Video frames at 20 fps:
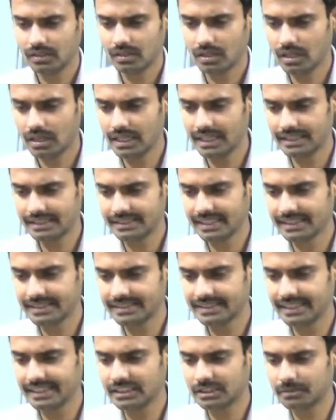let's say
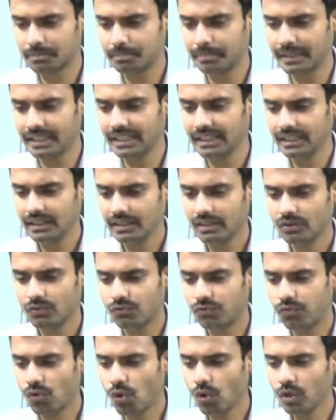
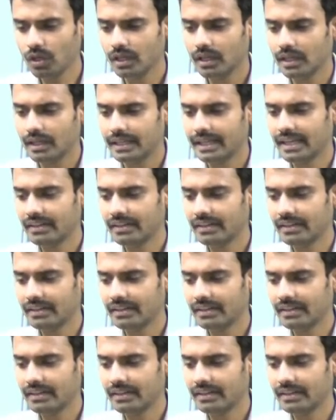6p4, n